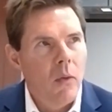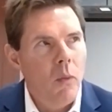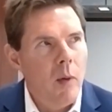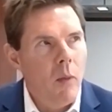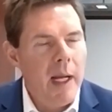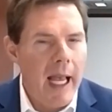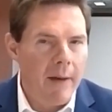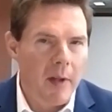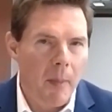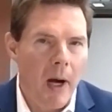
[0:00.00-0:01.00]
we
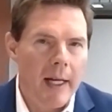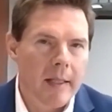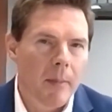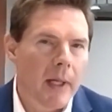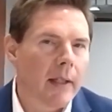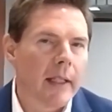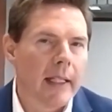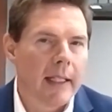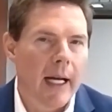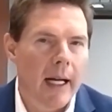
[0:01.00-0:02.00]
have the
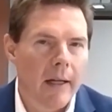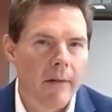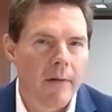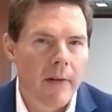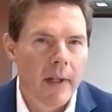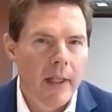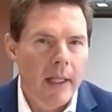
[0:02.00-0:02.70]
possibility of